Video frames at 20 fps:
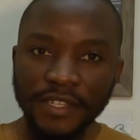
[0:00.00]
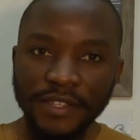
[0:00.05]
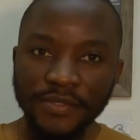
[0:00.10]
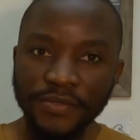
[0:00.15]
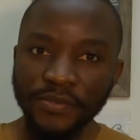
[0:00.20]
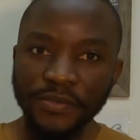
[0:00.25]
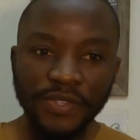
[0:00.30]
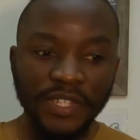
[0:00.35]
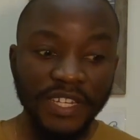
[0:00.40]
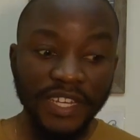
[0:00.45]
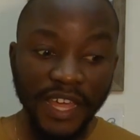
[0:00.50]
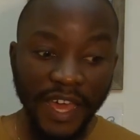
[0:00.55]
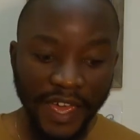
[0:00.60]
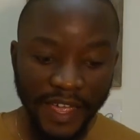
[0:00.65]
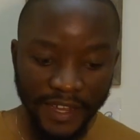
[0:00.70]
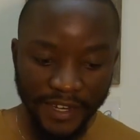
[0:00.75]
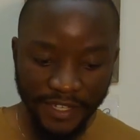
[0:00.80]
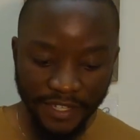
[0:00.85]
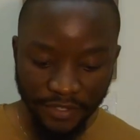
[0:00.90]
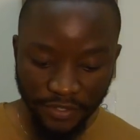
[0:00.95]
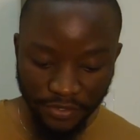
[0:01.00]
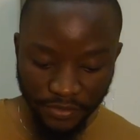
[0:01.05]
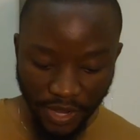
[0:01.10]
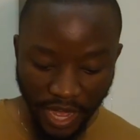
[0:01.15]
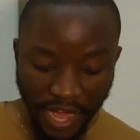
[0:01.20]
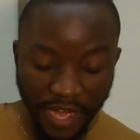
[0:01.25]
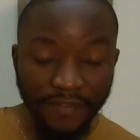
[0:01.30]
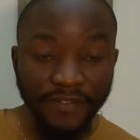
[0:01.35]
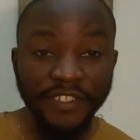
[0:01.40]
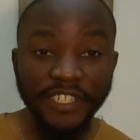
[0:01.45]
to get scared when
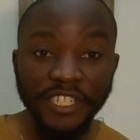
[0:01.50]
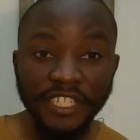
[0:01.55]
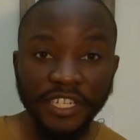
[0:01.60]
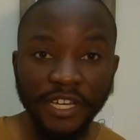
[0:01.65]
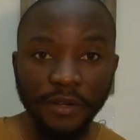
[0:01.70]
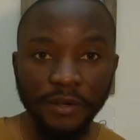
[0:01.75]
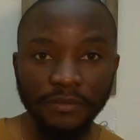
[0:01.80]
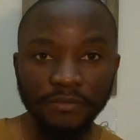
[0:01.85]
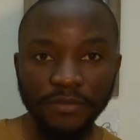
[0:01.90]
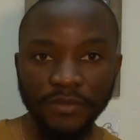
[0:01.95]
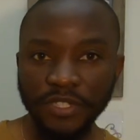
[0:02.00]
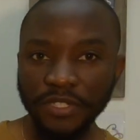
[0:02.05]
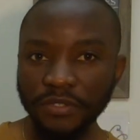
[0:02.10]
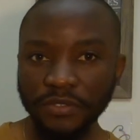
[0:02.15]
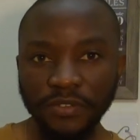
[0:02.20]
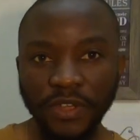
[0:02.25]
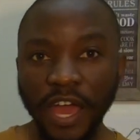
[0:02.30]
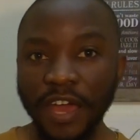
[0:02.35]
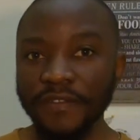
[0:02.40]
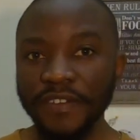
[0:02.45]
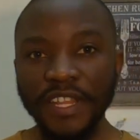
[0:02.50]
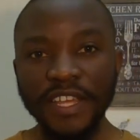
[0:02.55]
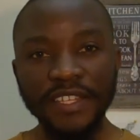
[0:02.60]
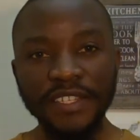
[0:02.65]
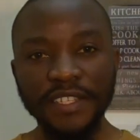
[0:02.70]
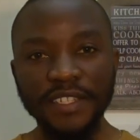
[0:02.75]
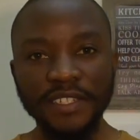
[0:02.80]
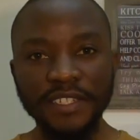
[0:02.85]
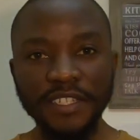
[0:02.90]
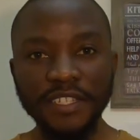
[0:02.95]
someone tells you to buy them a
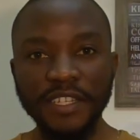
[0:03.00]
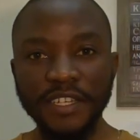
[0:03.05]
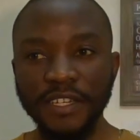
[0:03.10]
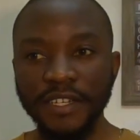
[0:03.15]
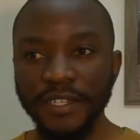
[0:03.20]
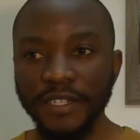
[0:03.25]
Rolex,